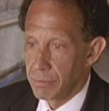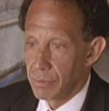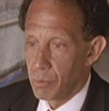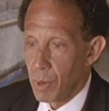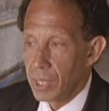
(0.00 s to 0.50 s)
the
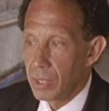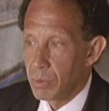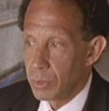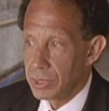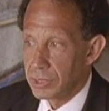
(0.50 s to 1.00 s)
one in
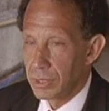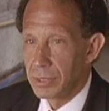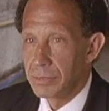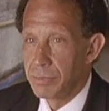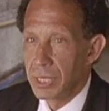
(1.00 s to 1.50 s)
which
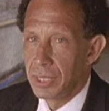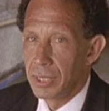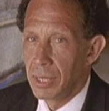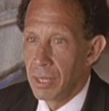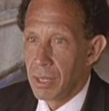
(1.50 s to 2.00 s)
there's been
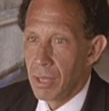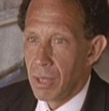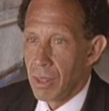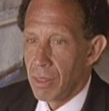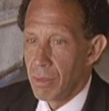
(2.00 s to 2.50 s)

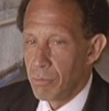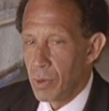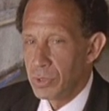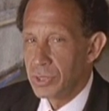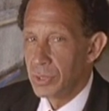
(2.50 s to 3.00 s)
the
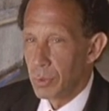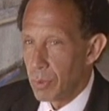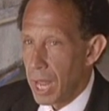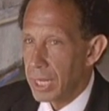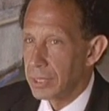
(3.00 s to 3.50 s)
most
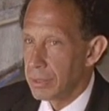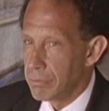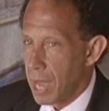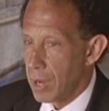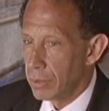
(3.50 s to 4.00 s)
direct
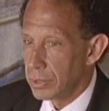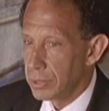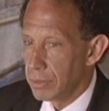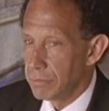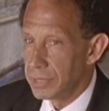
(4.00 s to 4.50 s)
amount
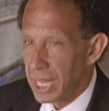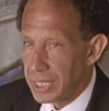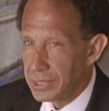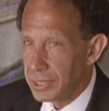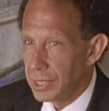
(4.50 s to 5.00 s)
of
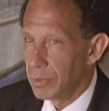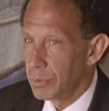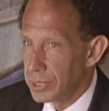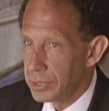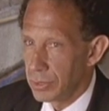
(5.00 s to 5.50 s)
testing and
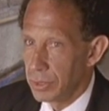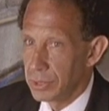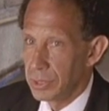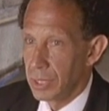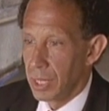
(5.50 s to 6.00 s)
research.